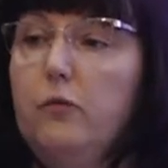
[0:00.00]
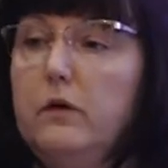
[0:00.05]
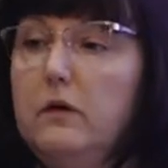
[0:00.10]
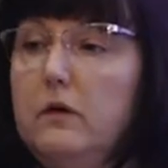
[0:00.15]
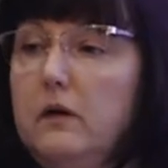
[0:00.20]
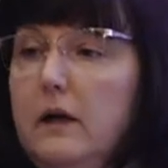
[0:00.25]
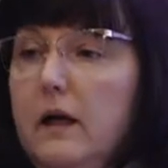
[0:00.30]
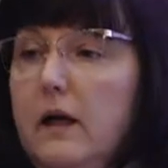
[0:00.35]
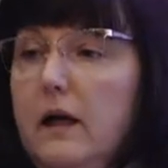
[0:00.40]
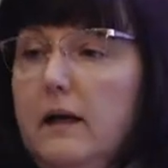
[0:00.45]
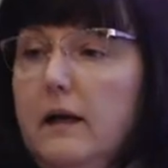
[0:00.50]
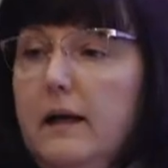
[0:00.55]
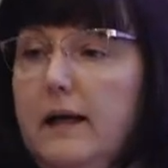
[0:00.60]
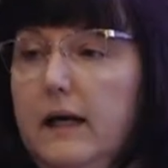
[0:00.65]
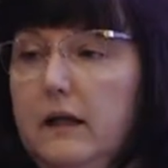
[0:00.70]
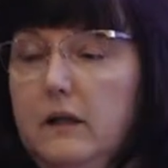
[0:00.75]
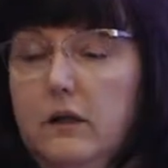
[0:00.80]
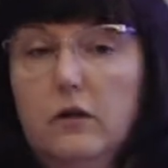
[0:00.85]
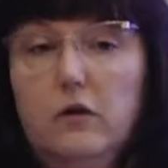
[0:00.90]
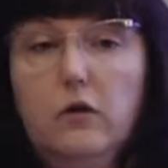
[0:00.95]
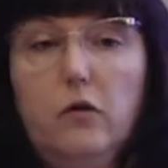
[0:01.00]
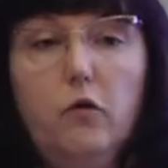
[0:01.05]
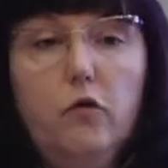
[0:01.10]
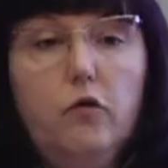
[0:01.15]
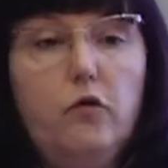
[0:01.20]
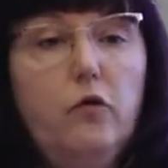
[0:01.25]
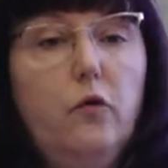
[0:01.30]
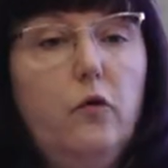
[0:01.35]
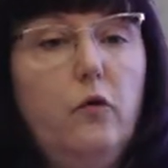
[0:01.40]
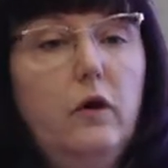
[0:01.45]
were uh, related
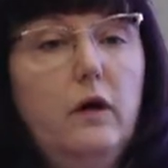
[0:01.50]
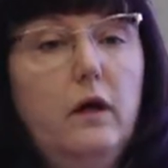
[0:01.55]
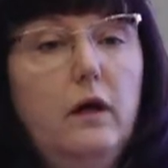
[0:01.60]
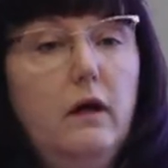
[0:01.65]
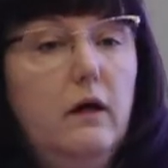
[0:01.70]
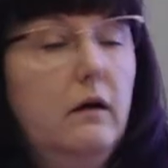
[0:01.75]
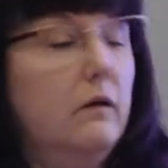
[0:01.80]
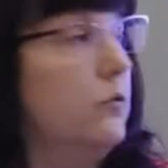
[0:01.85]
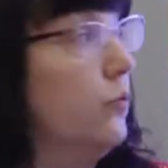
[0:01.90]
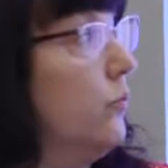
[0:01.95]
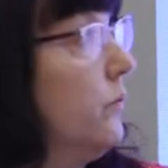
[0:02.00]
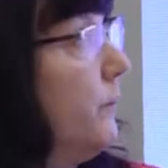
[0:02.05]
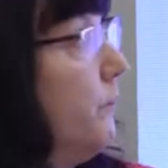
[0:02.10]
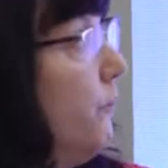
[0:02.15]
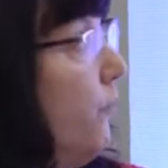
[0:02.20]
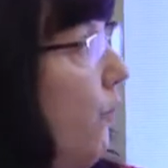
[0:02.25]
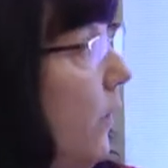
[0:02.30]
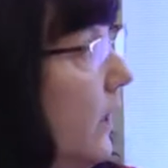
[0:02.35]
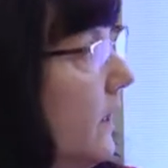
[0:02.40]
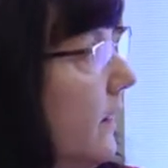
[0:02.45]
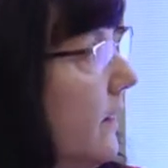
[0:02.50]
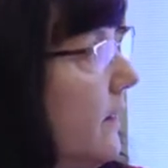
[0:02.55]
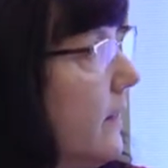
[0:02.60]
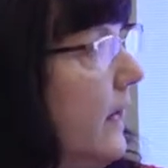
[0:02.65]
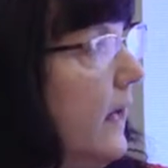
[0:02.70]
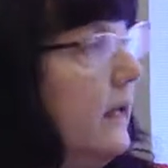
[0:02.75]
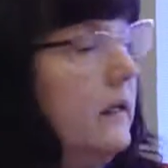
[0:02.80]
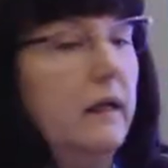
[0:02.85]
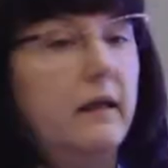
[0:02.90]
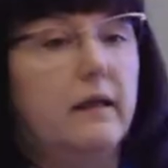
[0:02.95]
also uh, to the ports
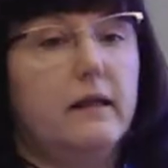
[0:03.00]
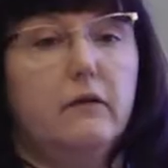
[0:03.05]
and its